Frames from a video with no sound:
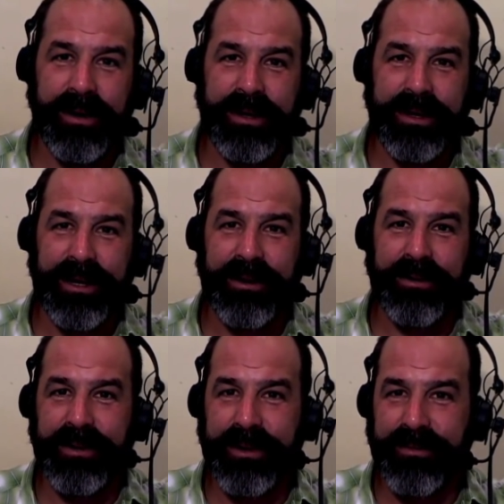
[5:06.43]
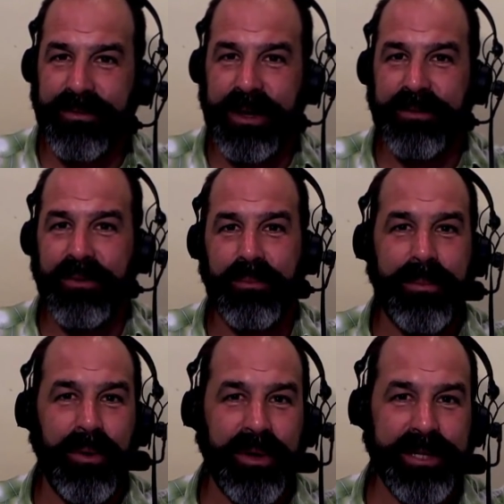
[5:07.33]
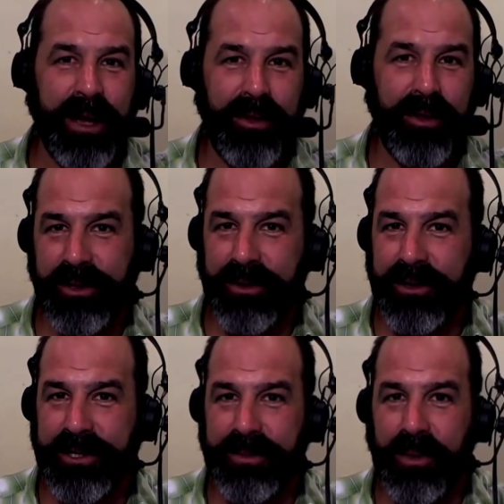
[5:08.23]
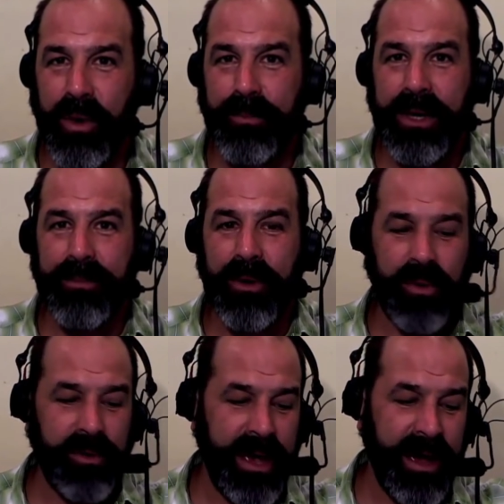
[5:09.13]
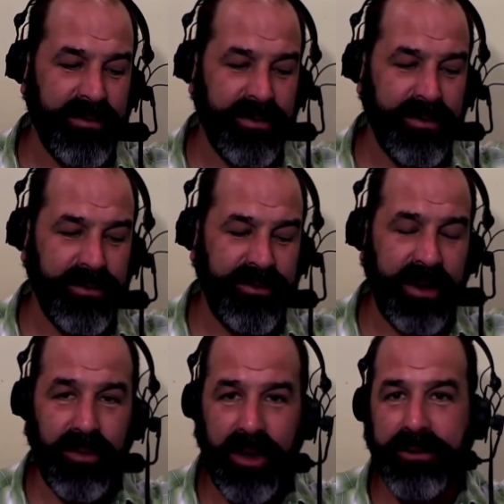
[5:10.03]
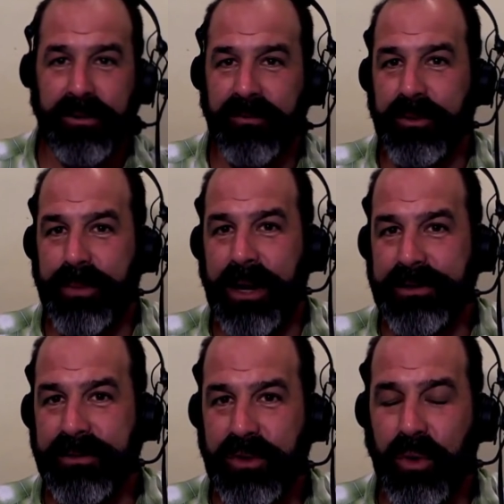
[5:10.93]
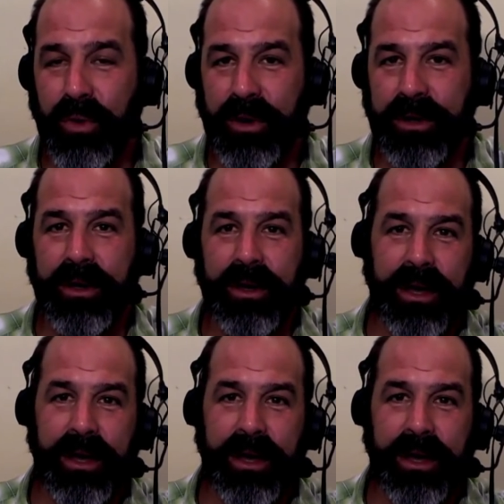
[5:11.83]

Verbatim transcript: you know, if, if, people expect electric cars to be wimpy, but when you have several hundred foot pounds of torque,